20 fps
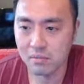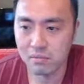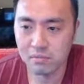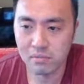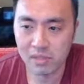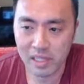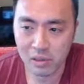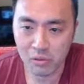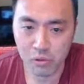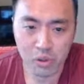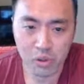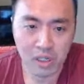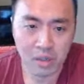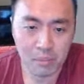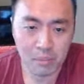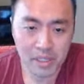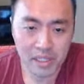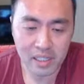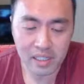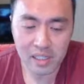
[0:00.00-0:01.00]
Like a real
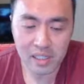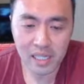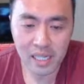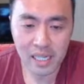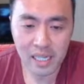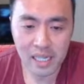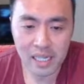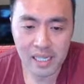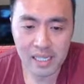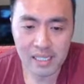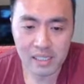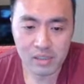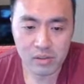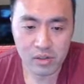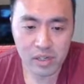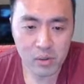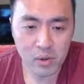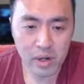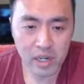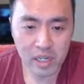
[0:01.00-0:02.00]
company. So
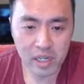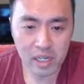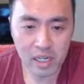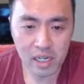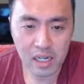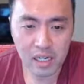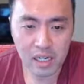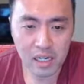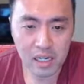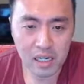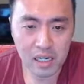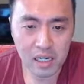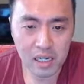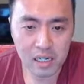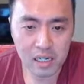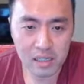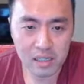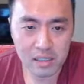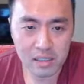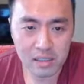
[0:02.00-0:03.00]
anyway,
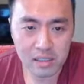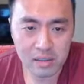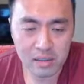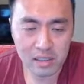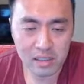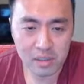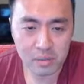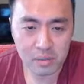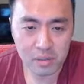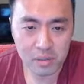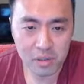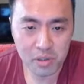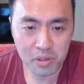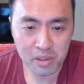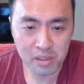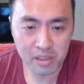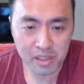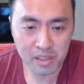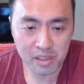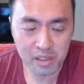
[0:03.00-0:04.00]
so that's pretty much
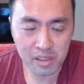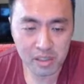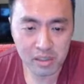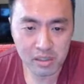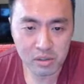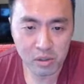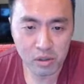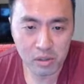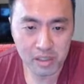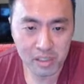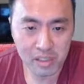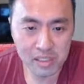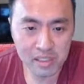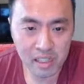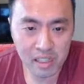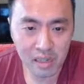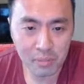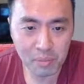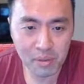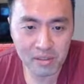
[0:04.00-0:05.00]
it. So this
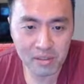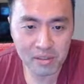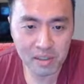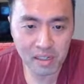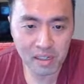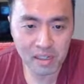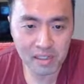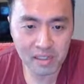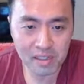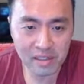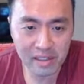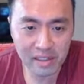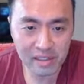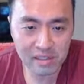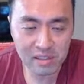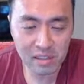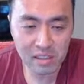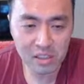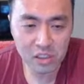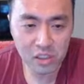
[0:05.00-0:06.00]
IP
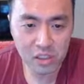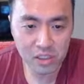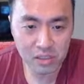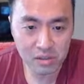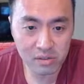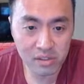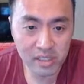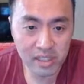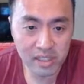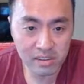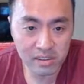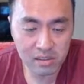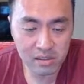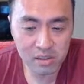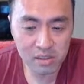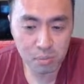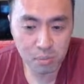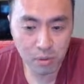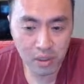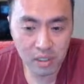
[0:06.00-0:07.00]
Analytics generates
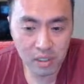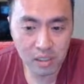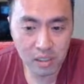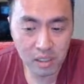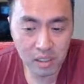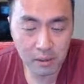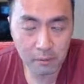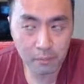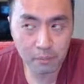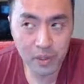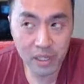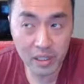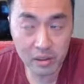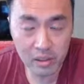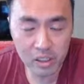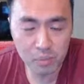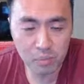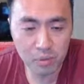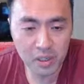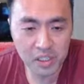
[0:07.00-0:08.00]
in the
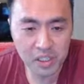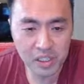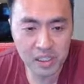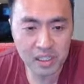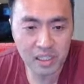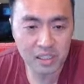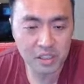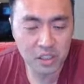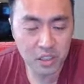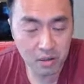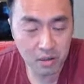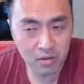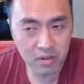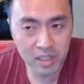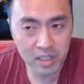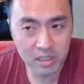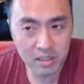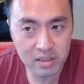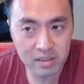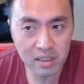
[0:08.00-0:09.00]
spreadsheet. It
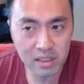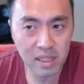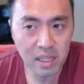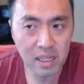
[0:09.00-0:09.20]
generates